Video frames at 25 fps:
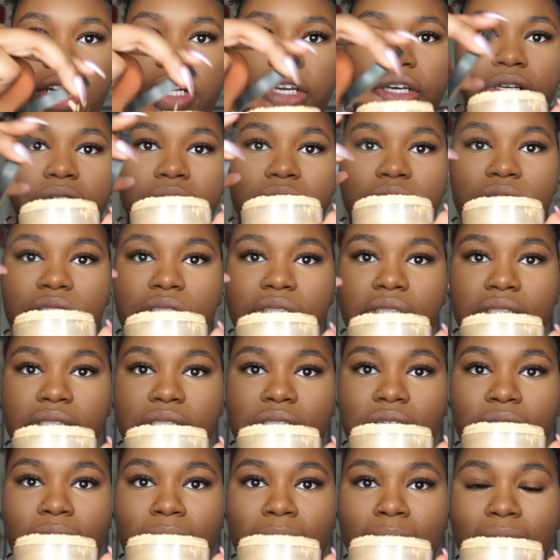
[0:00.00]
just going to use
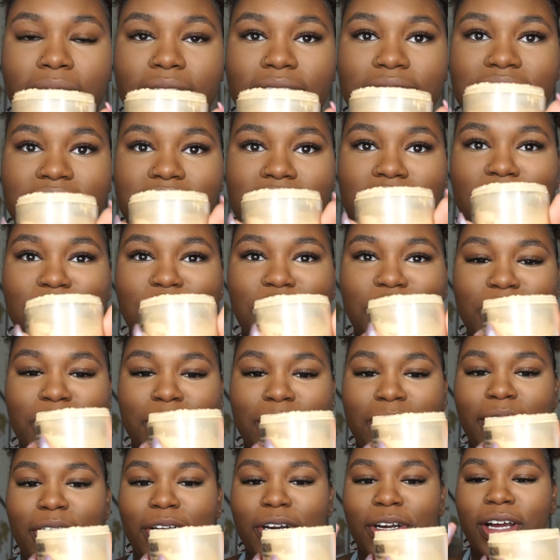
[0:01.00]
some
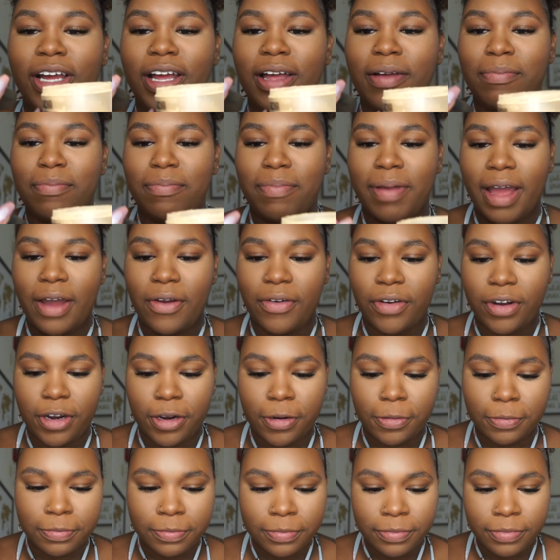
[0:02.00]
Sacha Buttercup
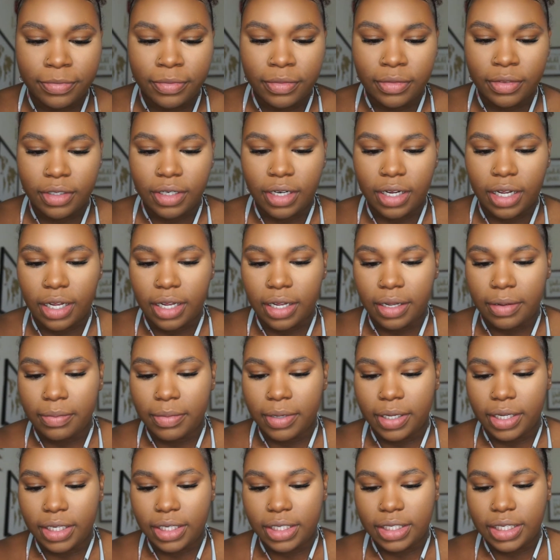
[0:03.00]
powder,
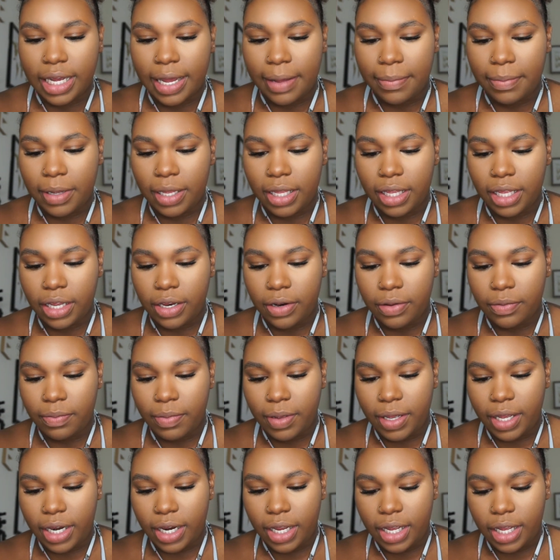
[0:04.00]
tapped a
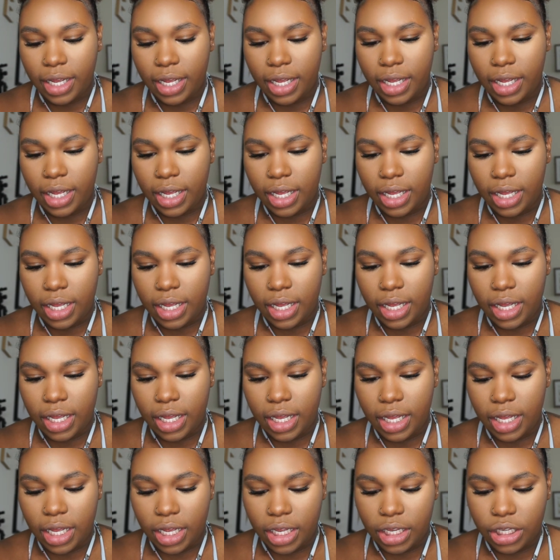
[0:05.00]
little bit
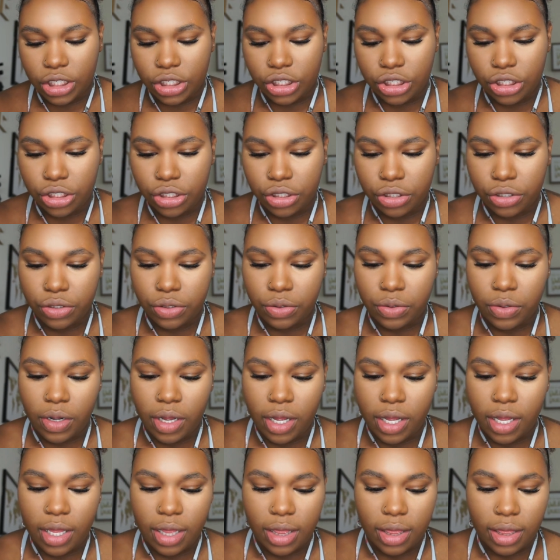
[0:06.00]

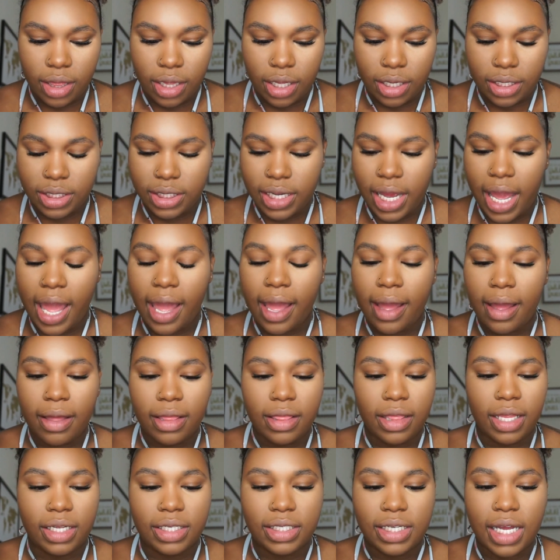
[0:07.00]
into
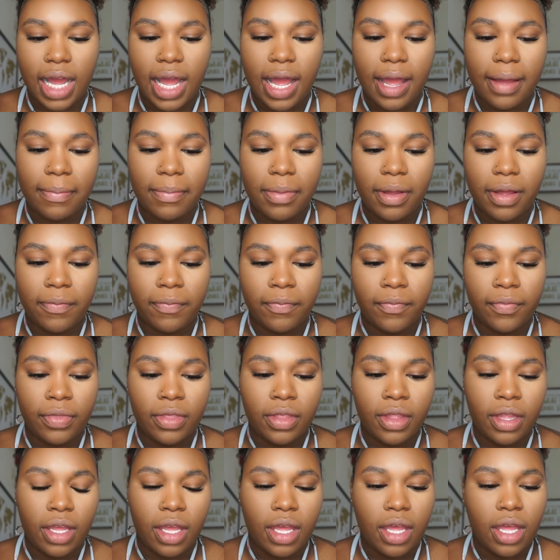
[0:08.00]
the top,
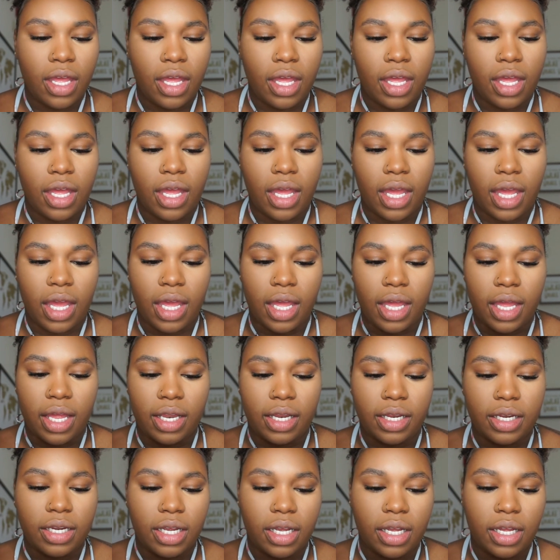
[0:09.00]

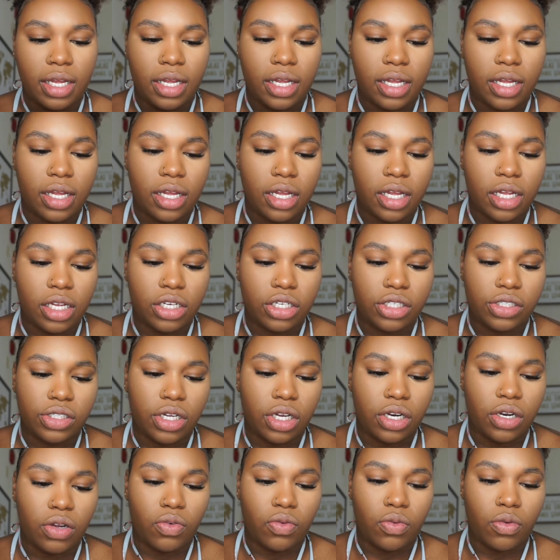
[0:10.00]
and
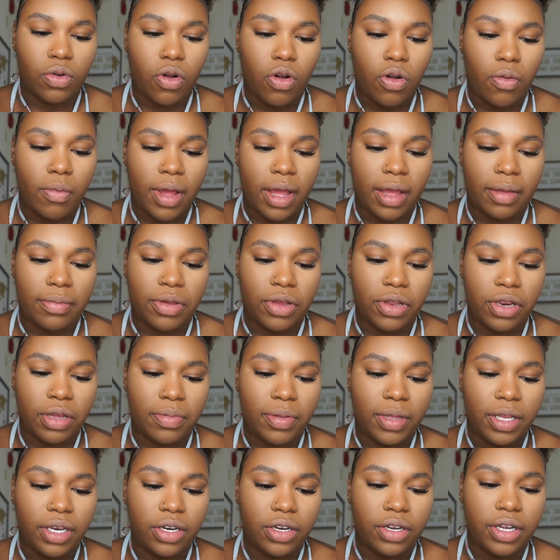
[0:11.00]
just going to roll my
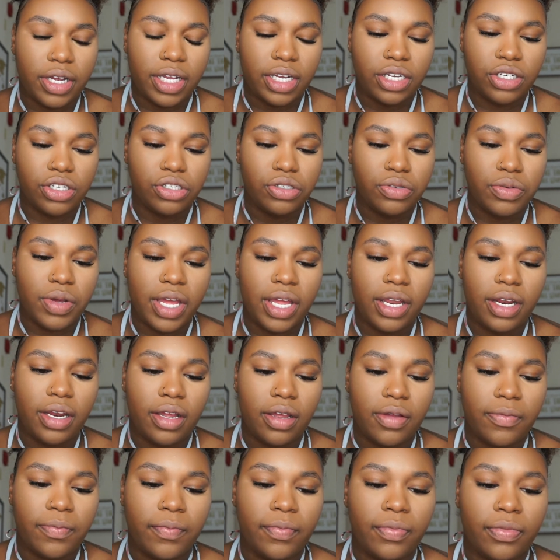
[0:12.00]
beauty blender into
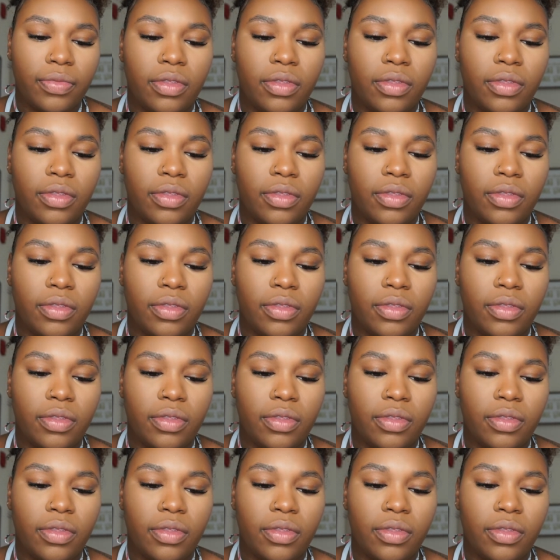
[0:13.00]
it